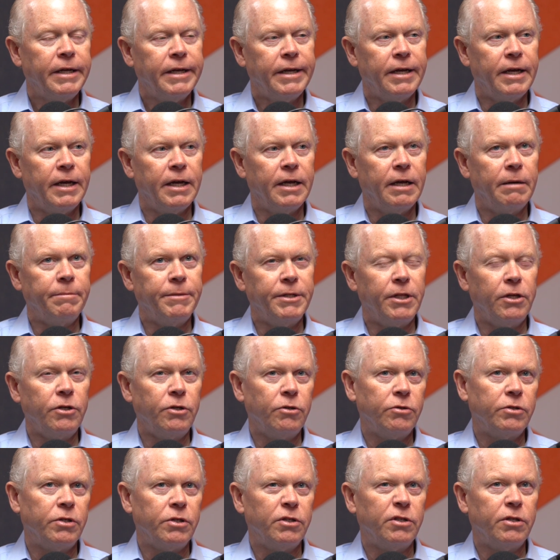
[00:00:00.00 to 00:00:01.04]
I mean, they
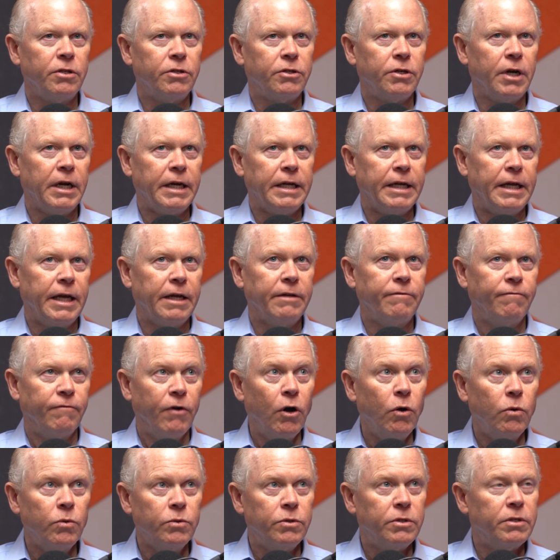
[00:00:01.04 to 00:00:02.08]
used it to try to get
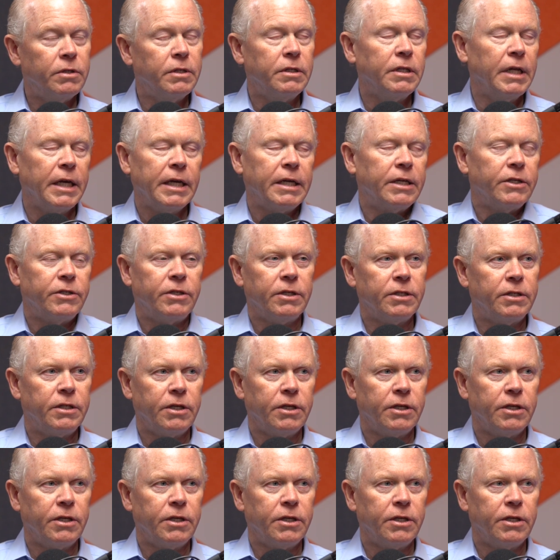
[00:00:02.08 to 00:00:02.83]
votes, and it just